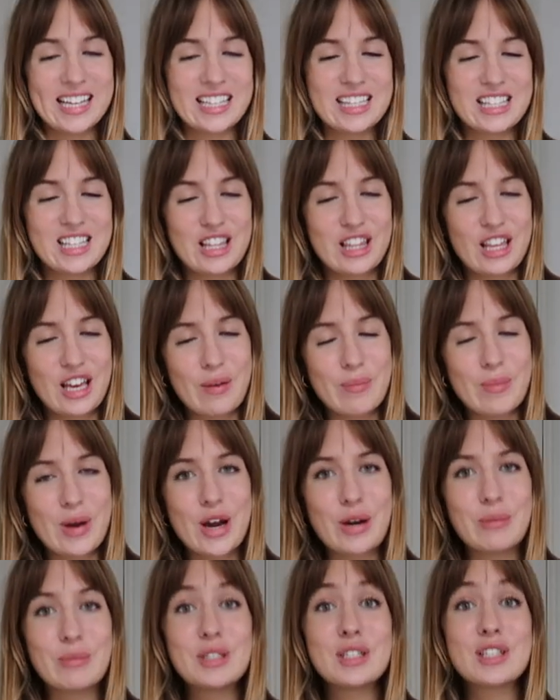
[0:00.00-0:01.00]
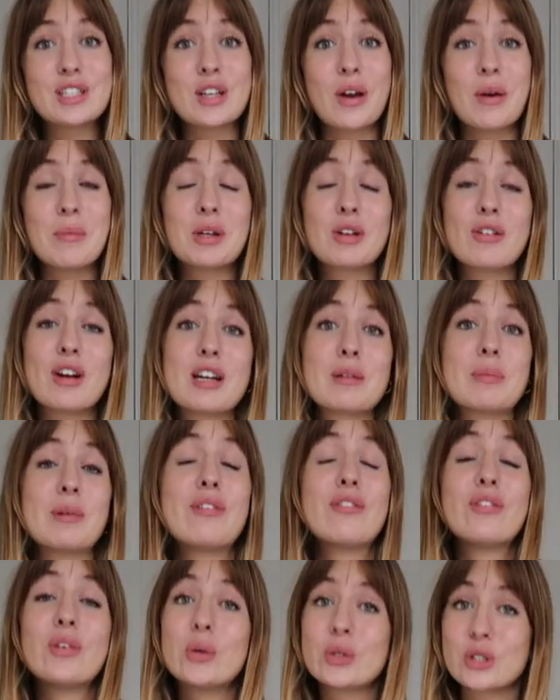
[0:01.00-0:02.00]
things at the moment. So I'm incredibly
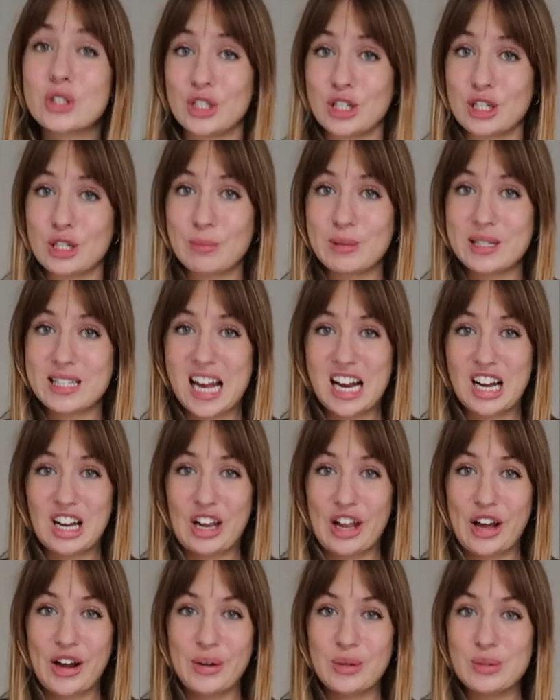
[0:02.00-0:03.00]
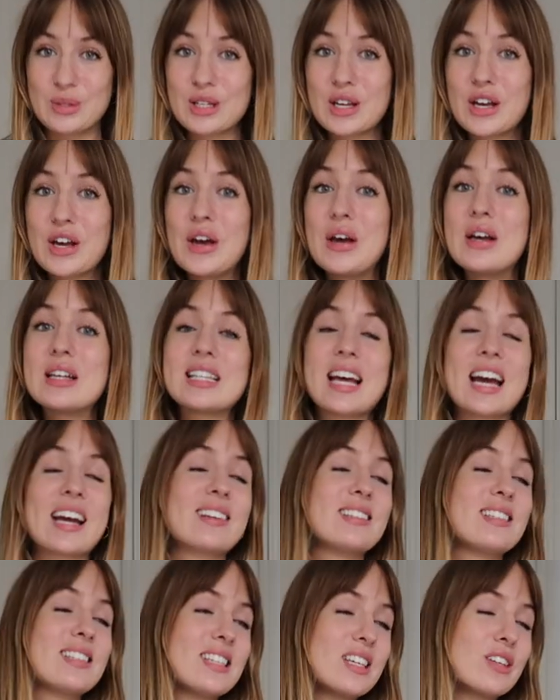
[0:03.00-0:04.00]
fortunate to be sent clothes that I
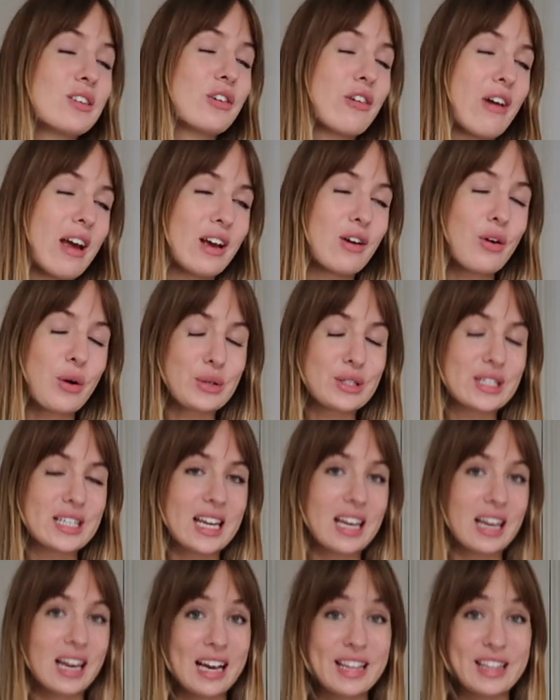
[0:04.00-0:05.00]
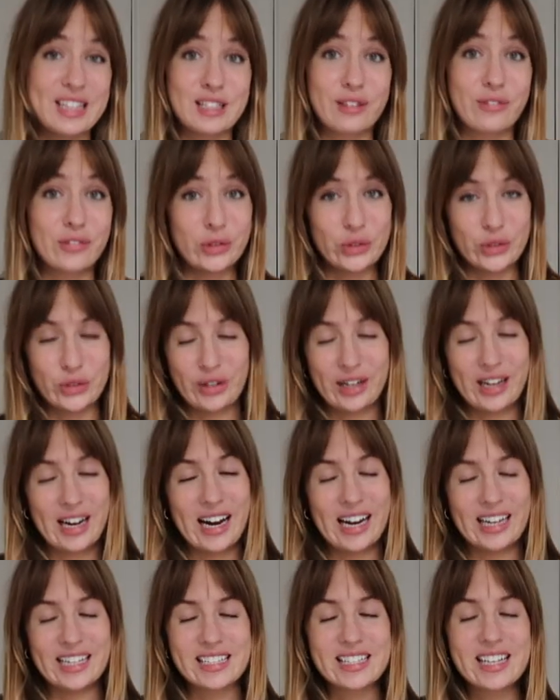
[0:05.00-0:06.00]
can still create content like this for you
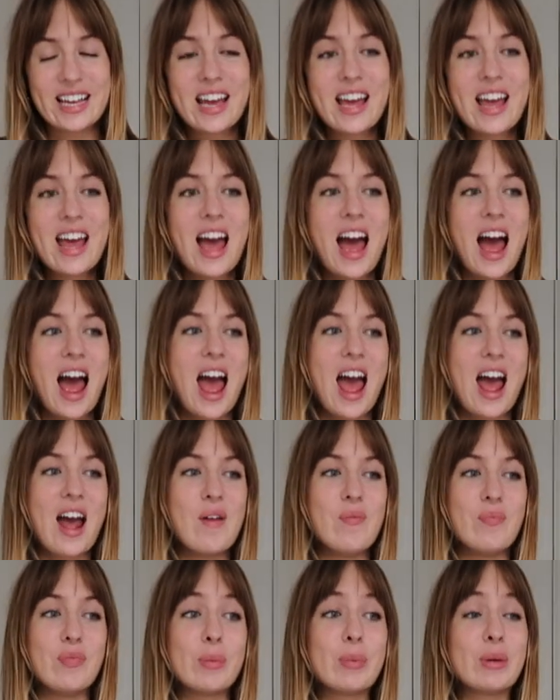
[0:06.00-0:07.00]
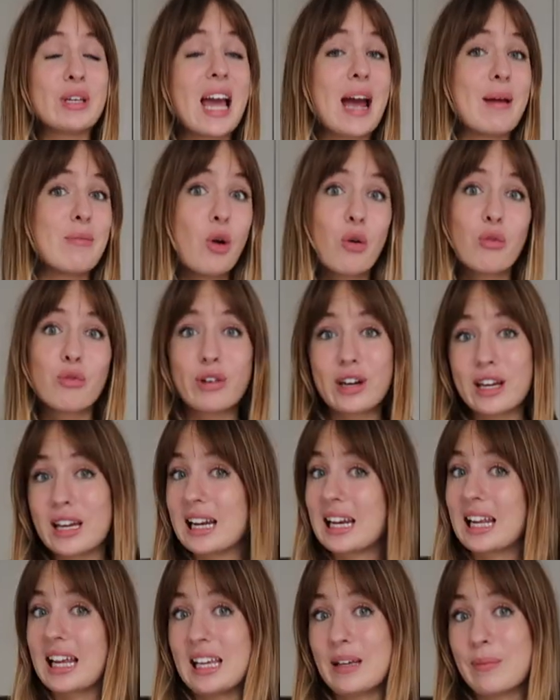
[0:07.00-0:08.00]
guys. But yeah, not
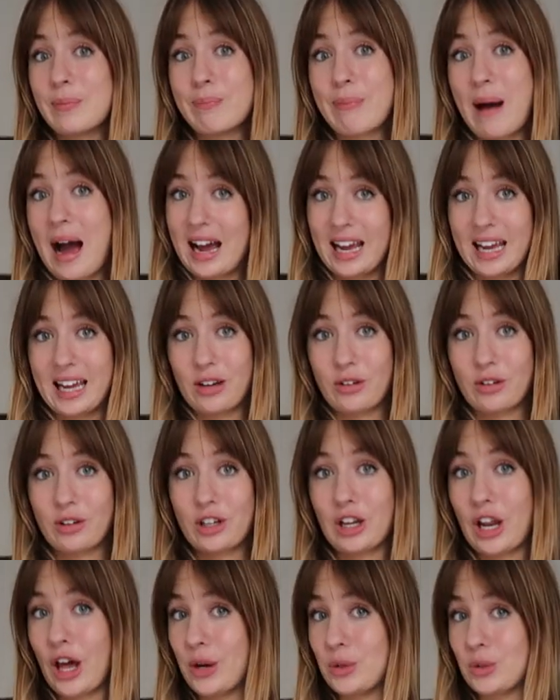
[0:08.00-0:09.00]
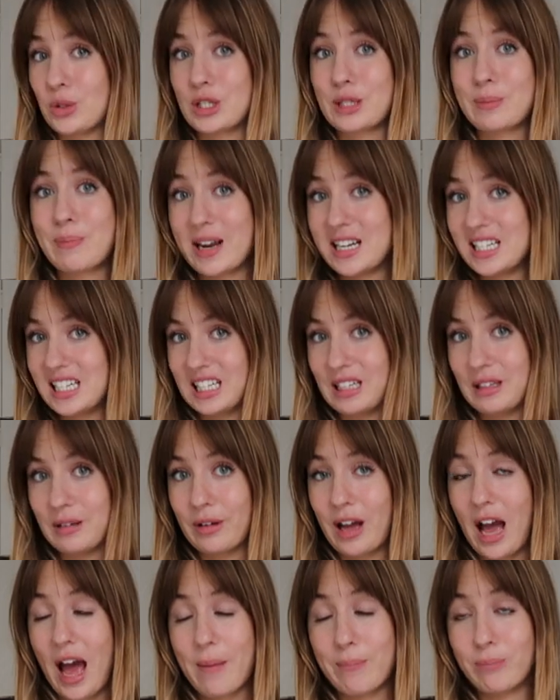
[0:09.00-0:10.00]
really buying clothes or
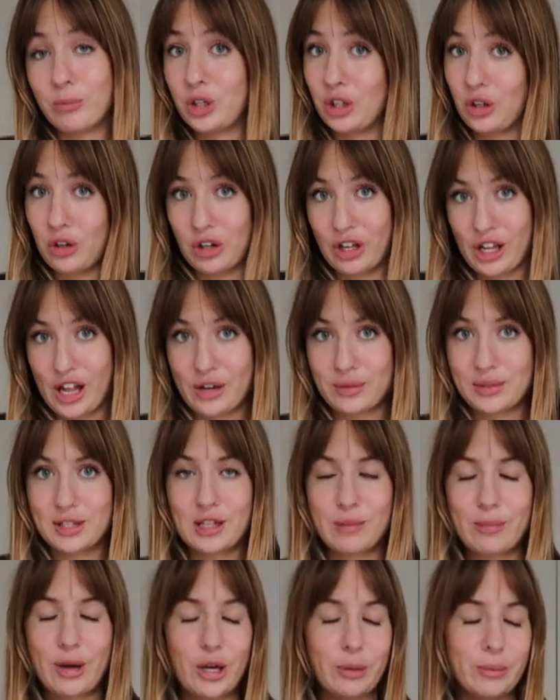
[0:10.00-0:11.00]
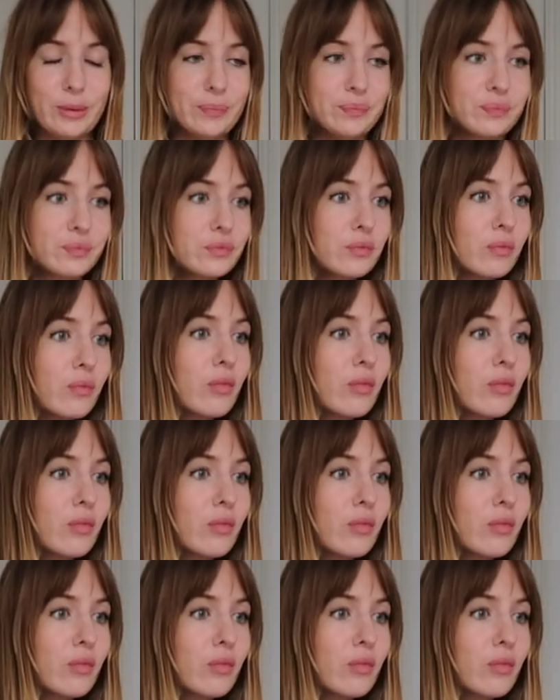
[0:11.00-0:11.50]
spending money on clothes at the moment.